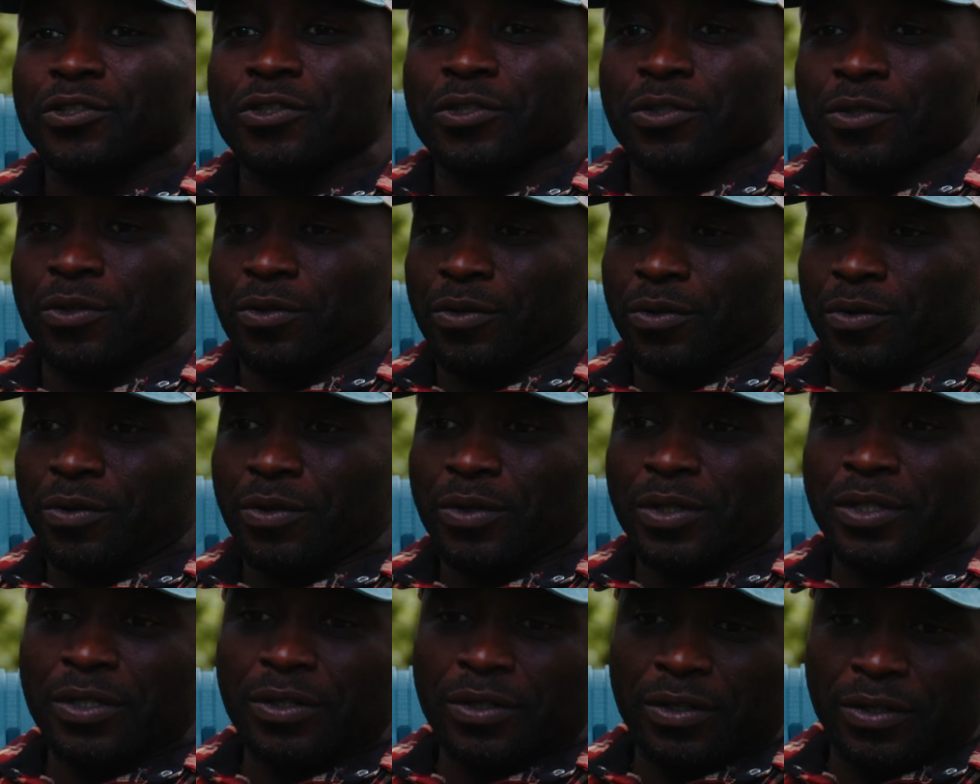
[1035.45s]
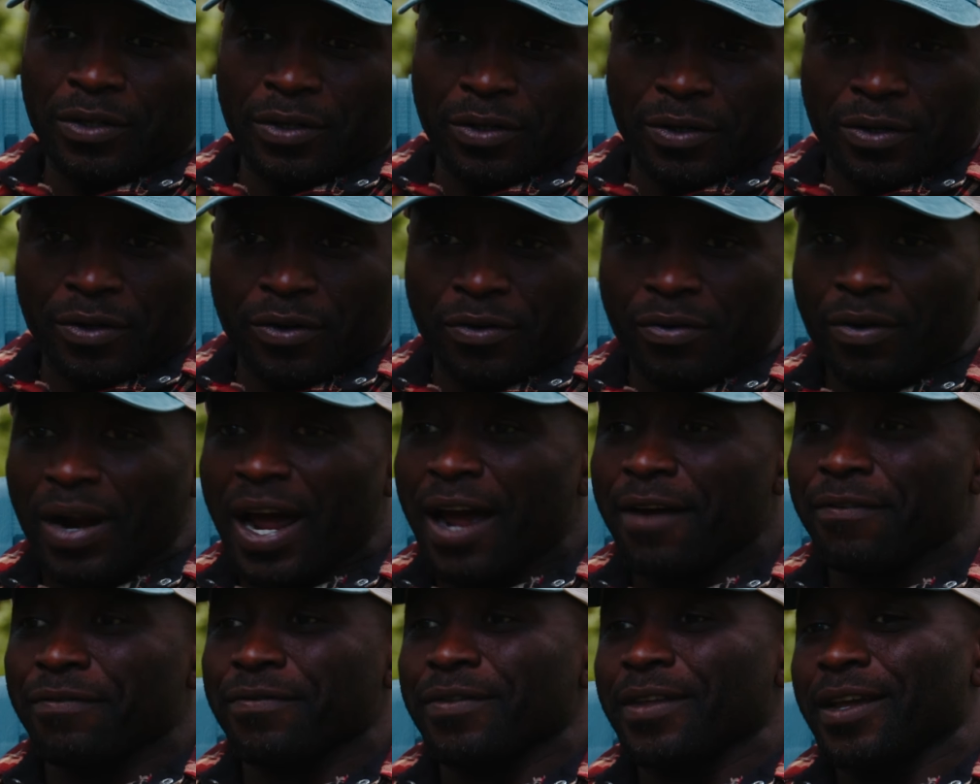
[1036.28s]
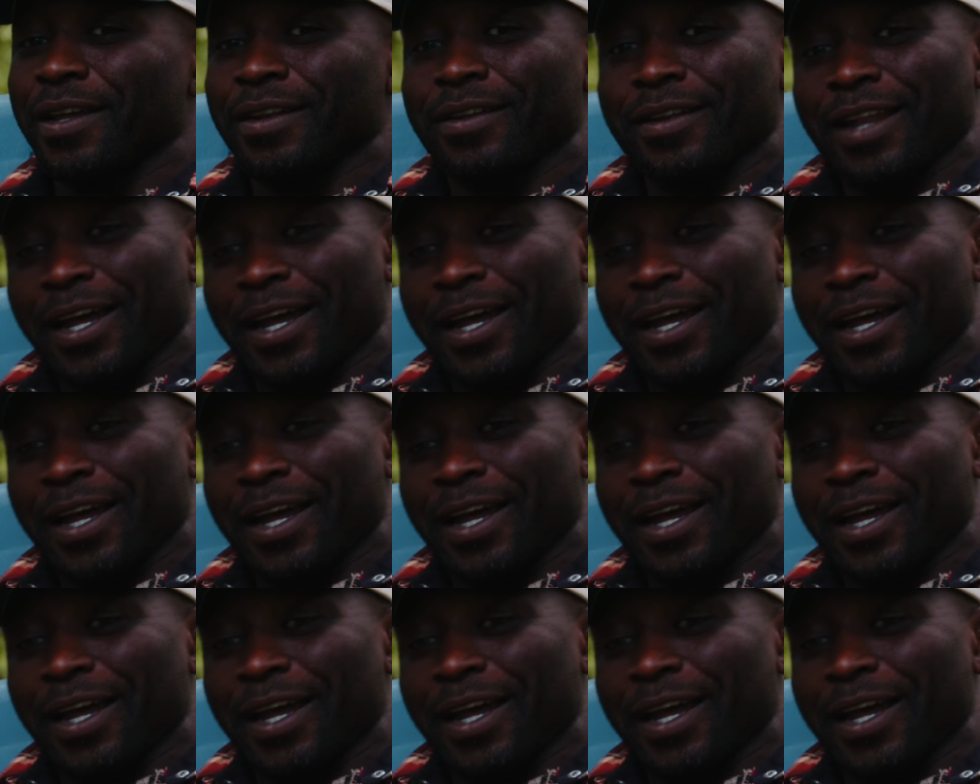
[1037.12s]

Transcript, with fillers: You you craft it